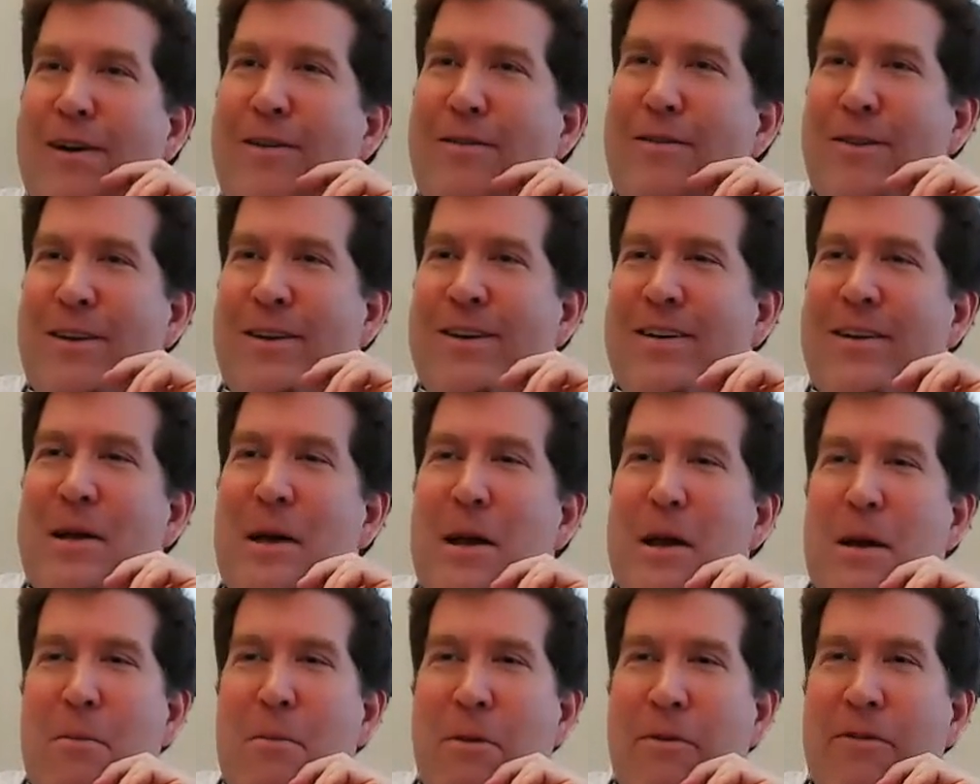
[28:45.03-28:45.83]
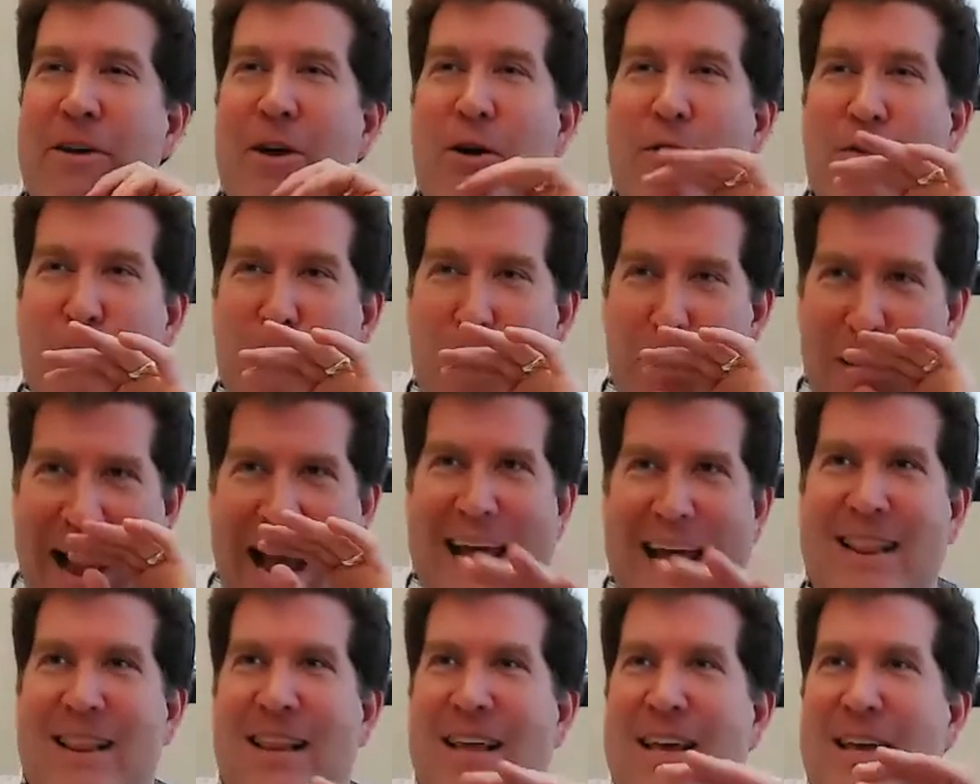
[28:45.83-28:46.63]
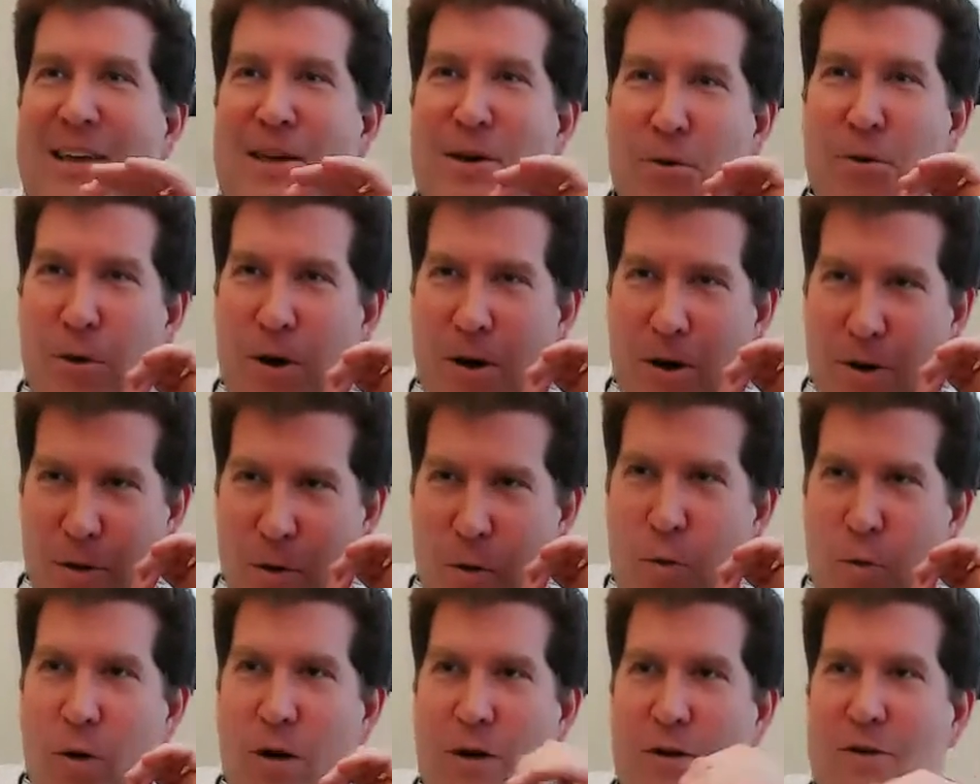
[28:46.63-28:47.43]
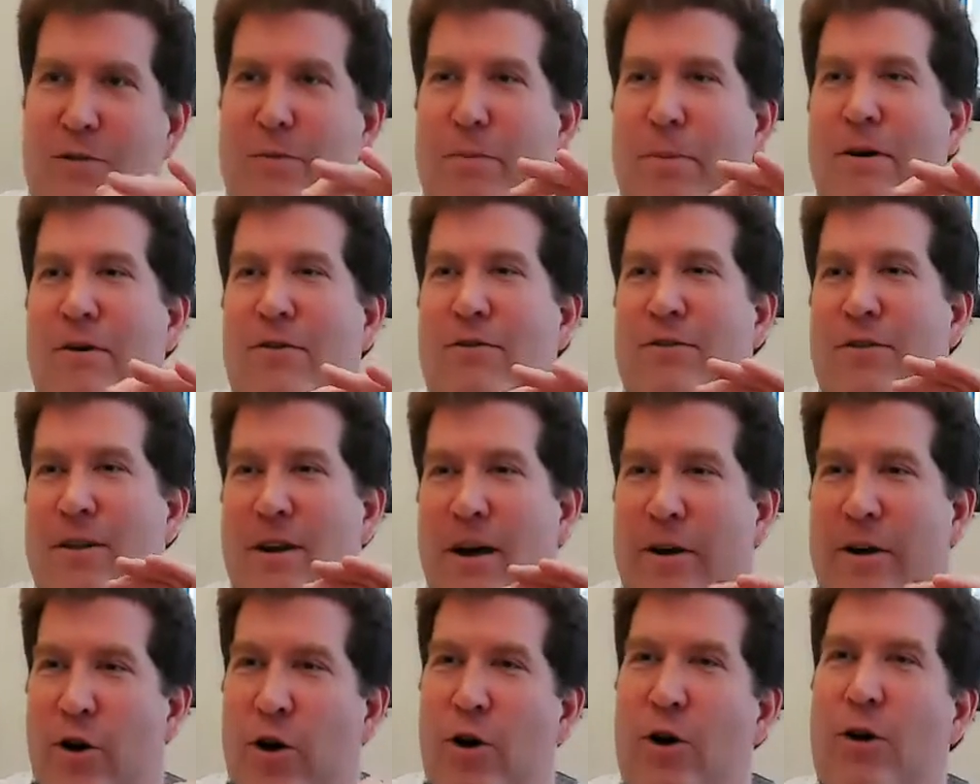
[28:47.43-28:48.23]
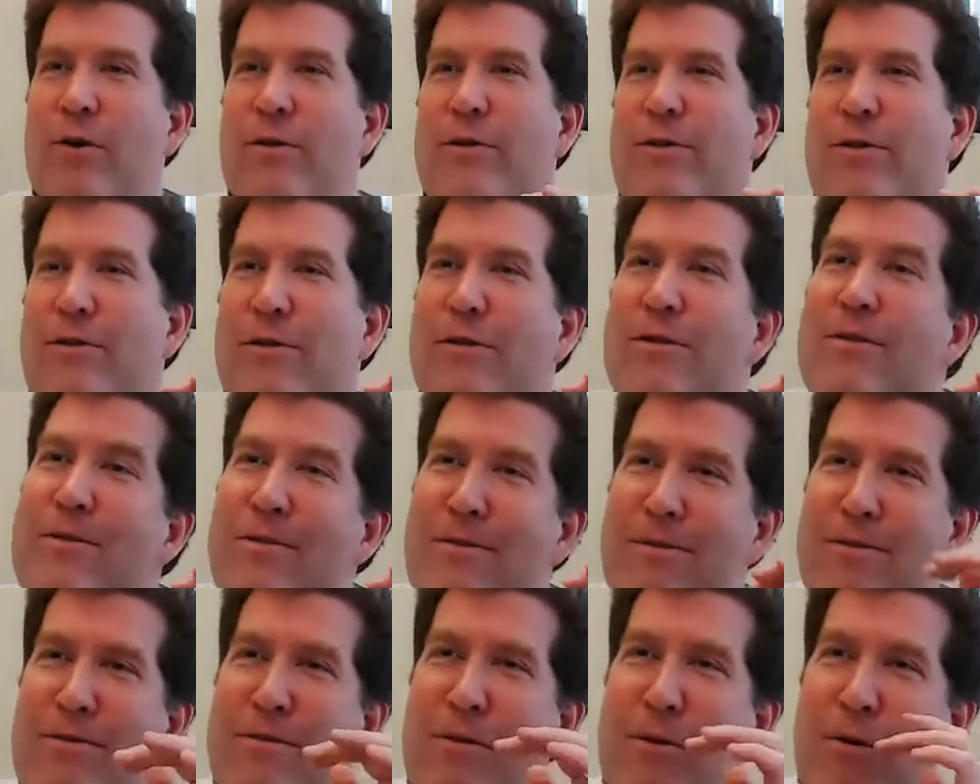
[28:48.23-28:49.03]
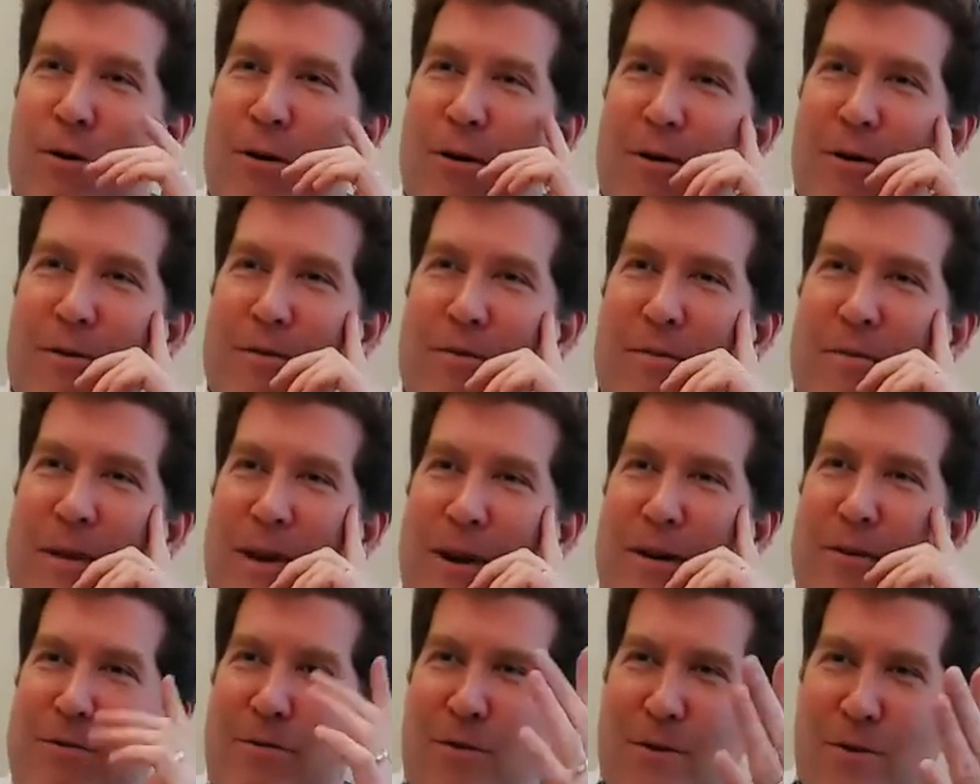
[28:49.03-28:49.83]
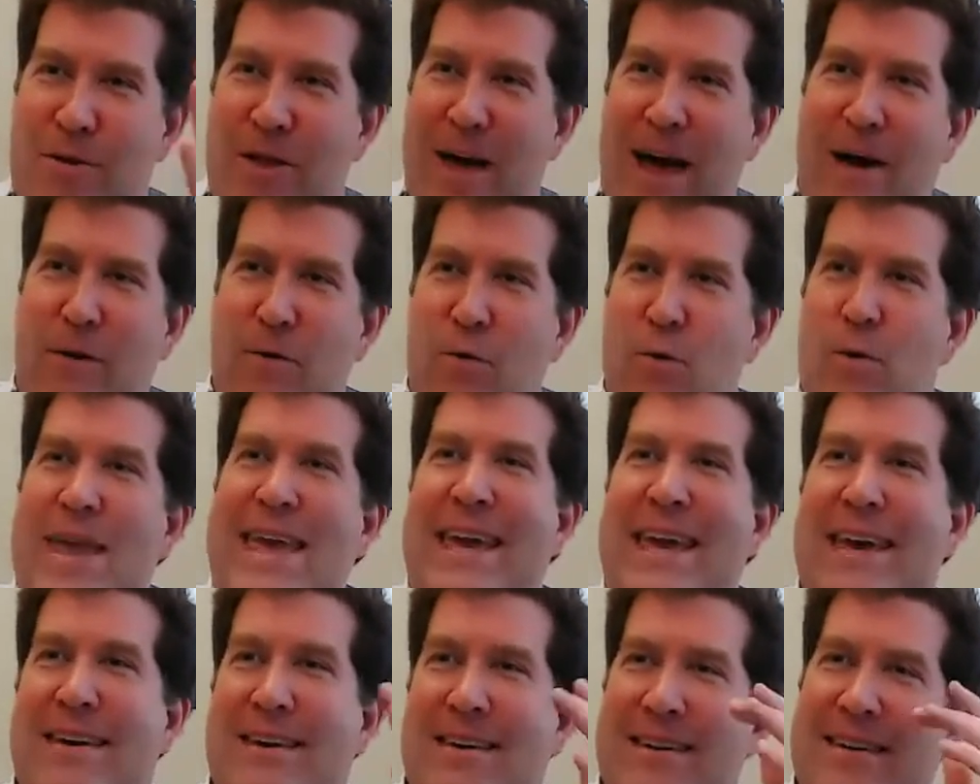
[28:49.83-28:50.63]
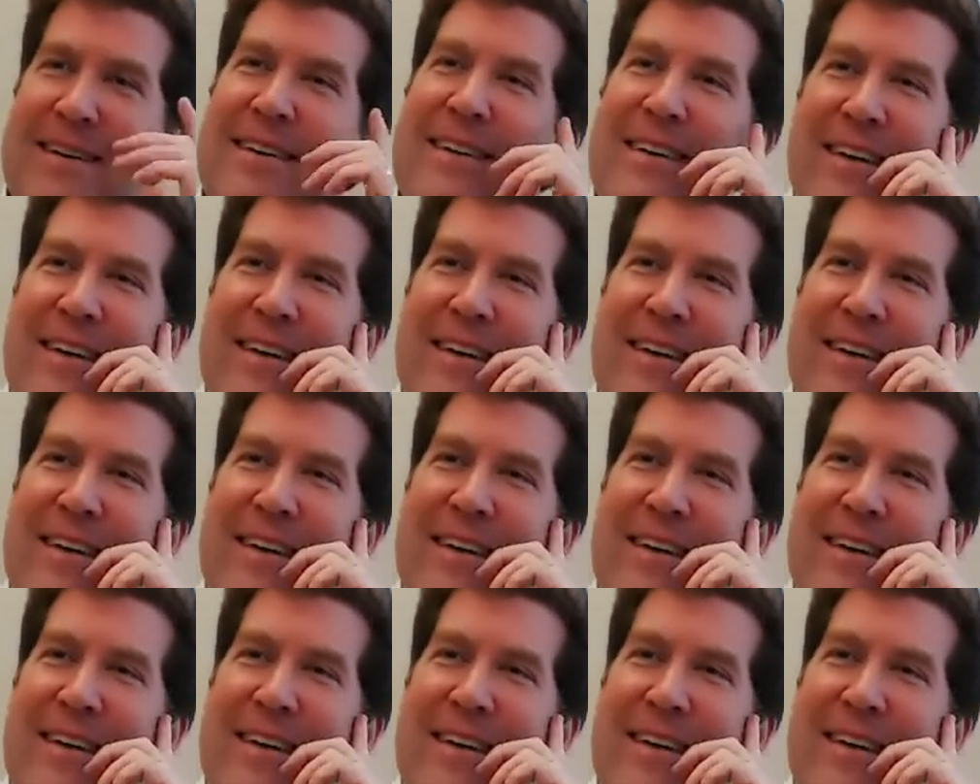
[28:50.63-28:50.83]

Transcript: But if it goes badly, you are the worst person on earth for that week.